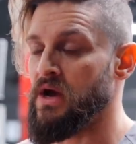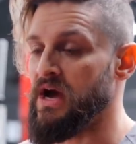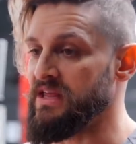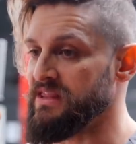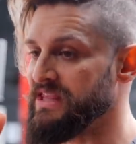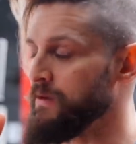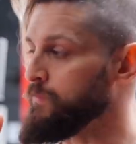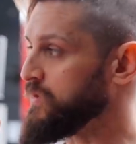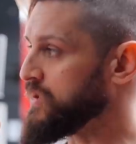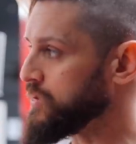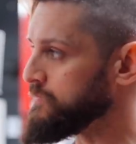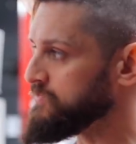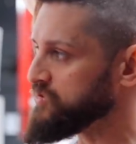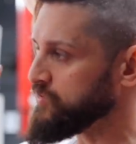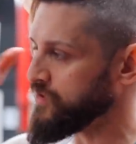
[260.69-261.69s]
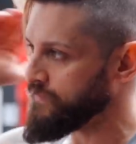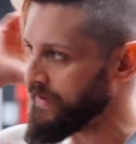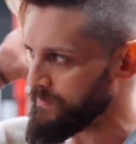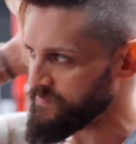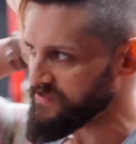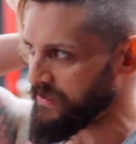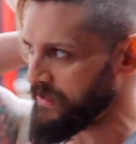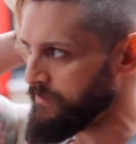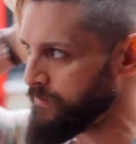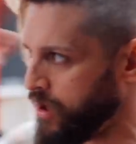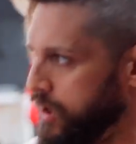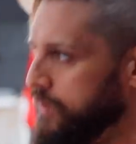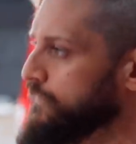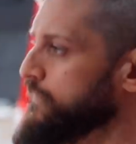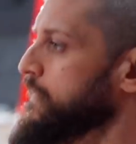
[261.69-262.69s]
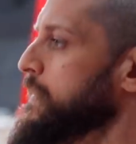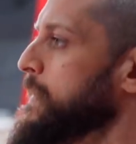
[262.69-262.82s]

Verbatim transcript: And then we're gonna be doing a rep scheme of